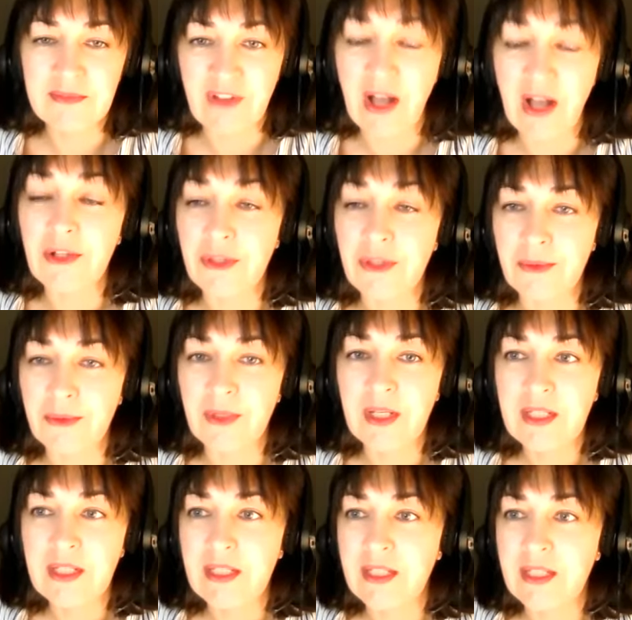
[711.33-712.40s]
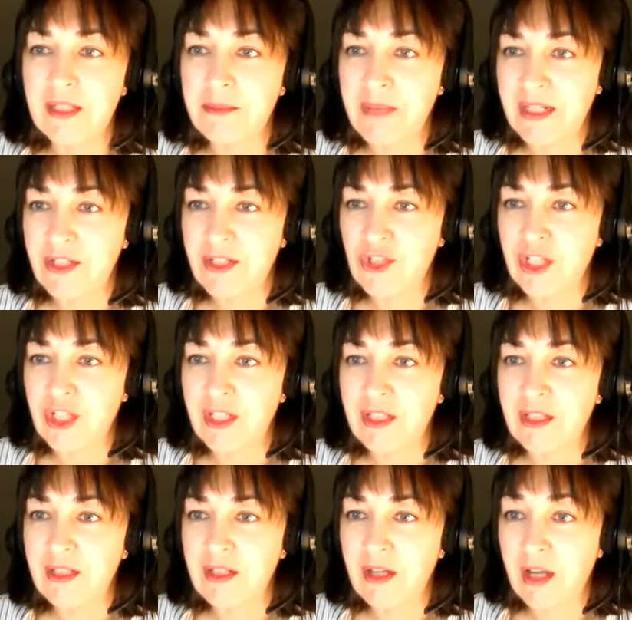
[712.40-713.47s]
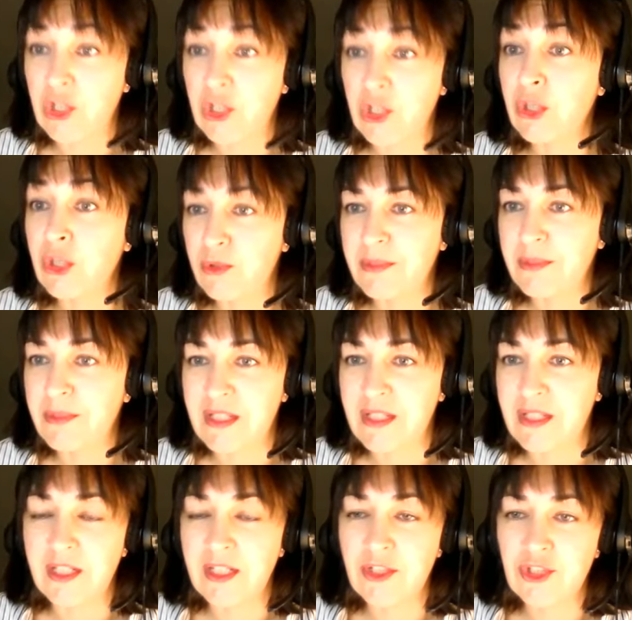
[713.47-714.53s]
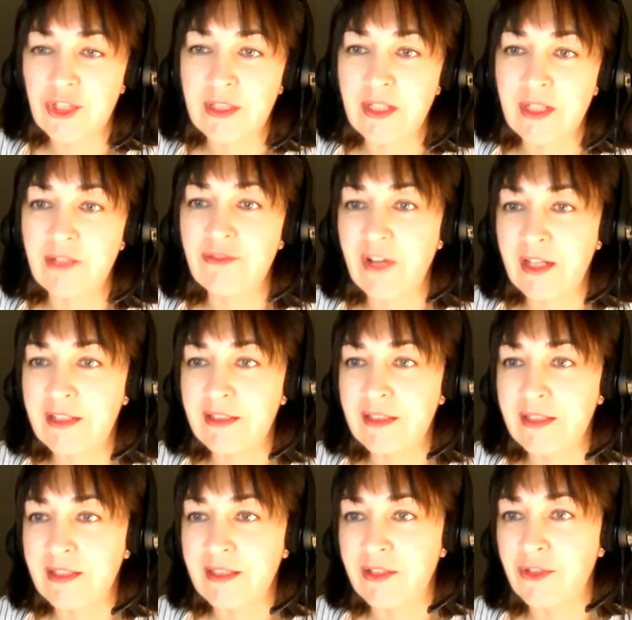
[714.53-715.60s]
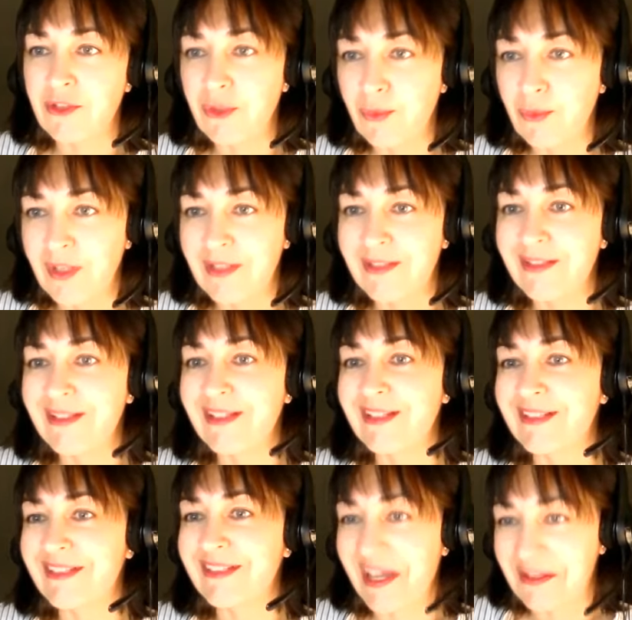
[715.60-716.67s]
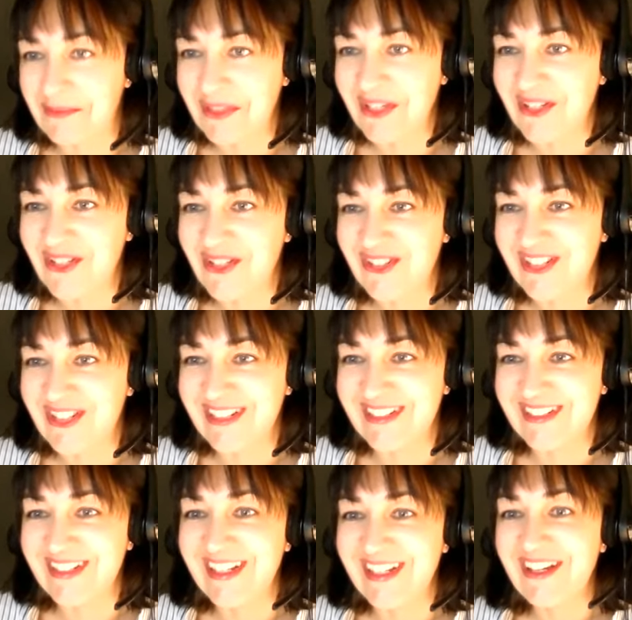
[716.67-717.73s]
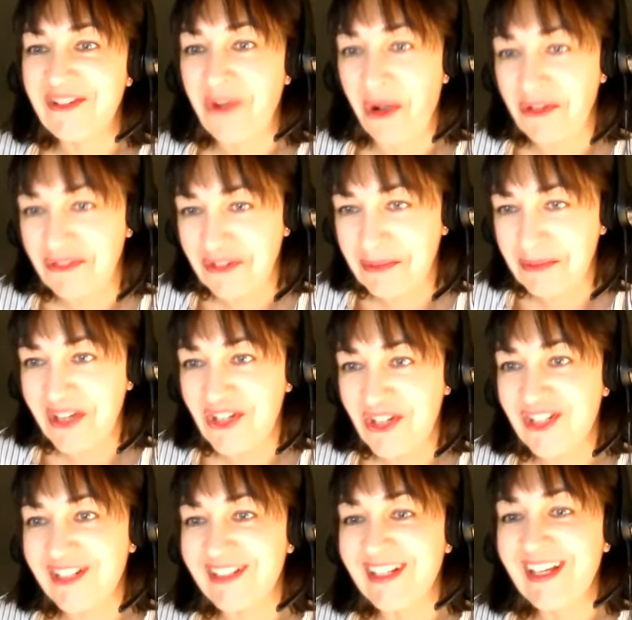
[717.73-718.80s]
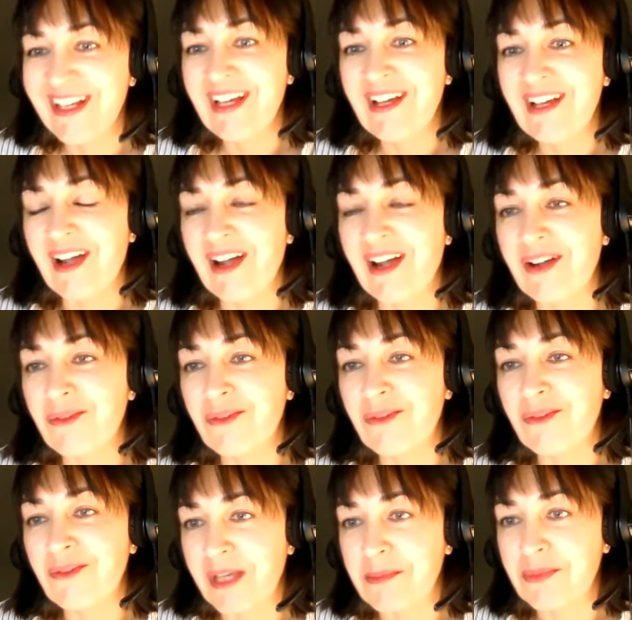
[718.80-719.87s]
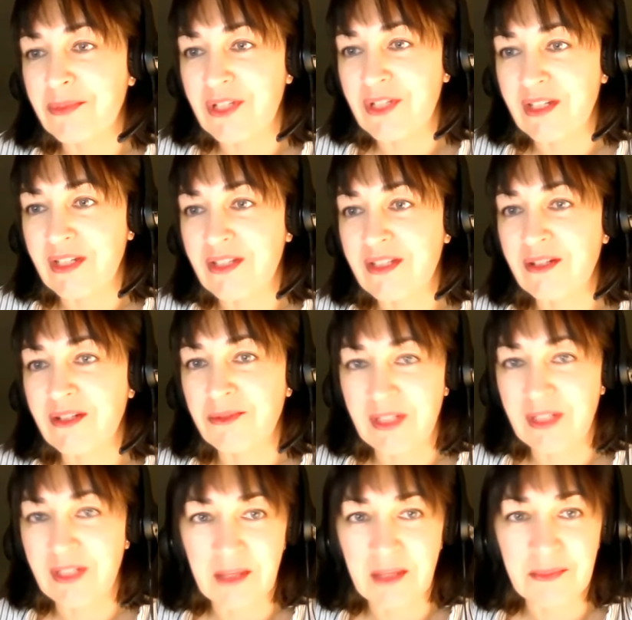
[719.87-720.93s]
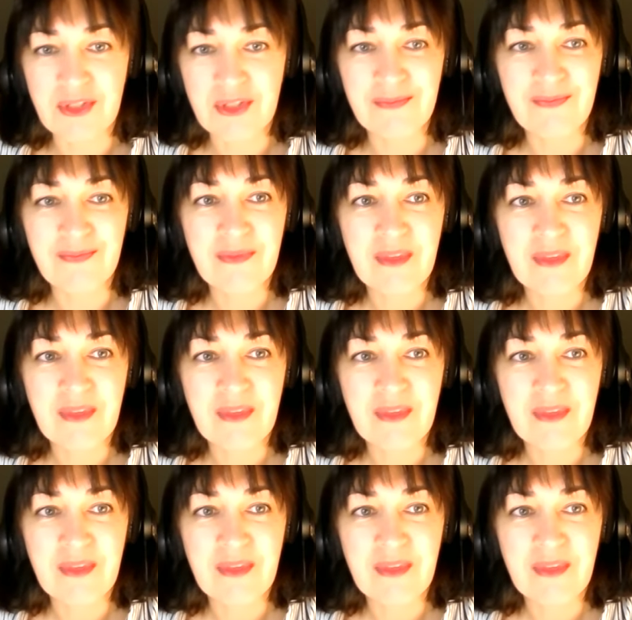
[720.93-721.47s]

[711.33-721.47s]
value in managing acute presentation. And finally, the new one is ADAMTS13 confirmation, which may predict relapse.